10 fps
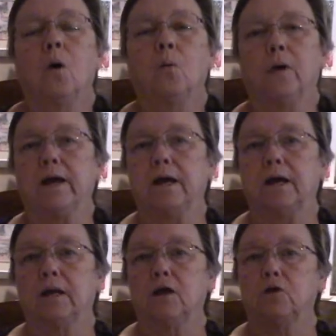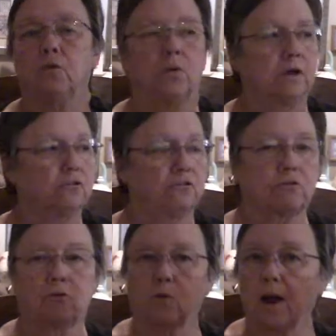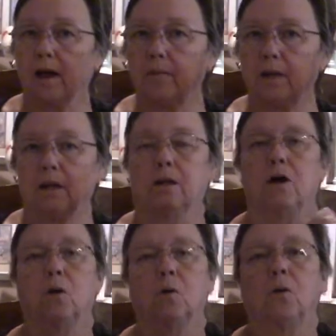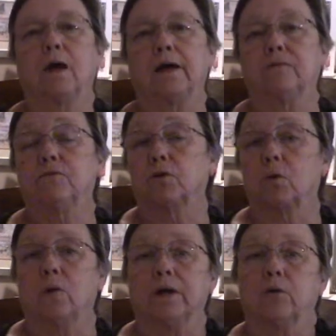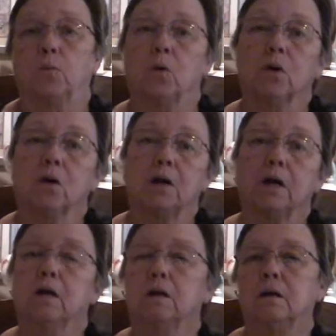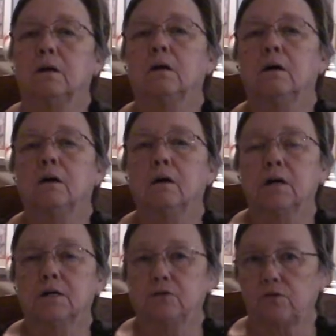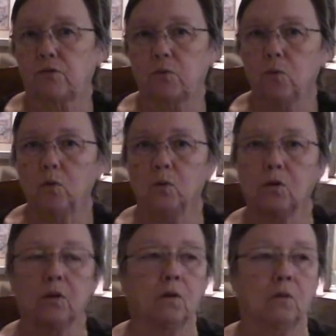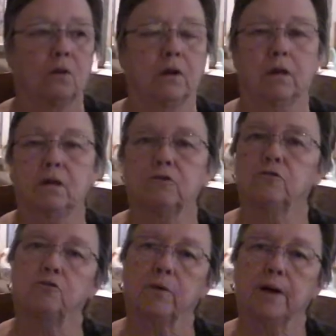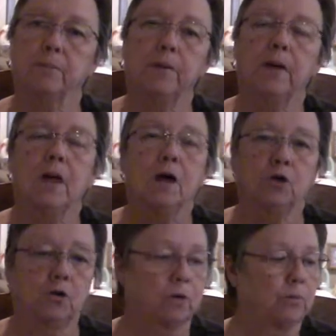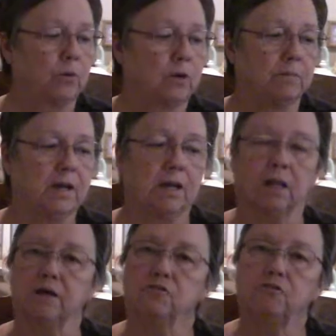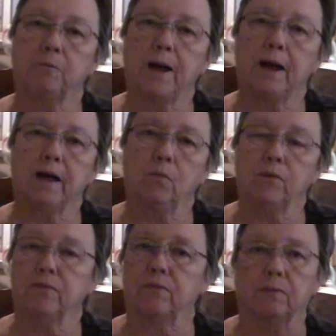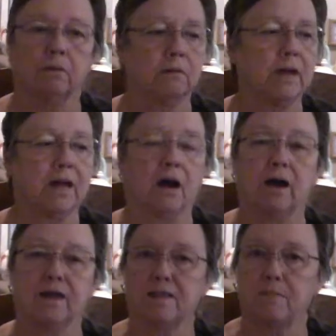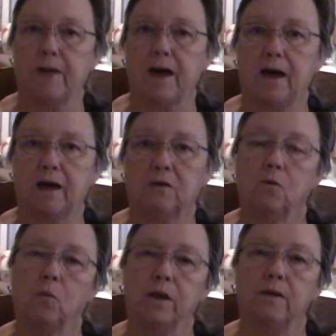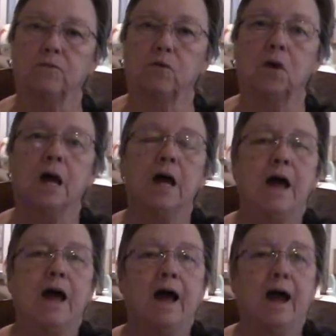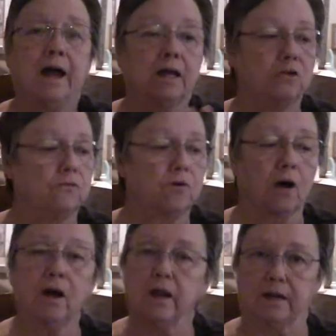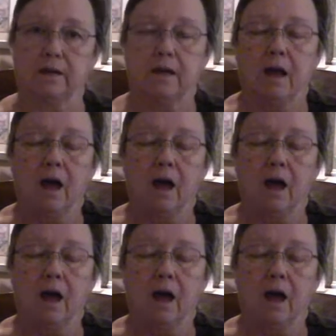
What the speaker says: when you want to just grab it and go, like if you're going to work, to school, or on a little trip. You can put them in a lunch bag with an ice pack or whatever, and you've got it.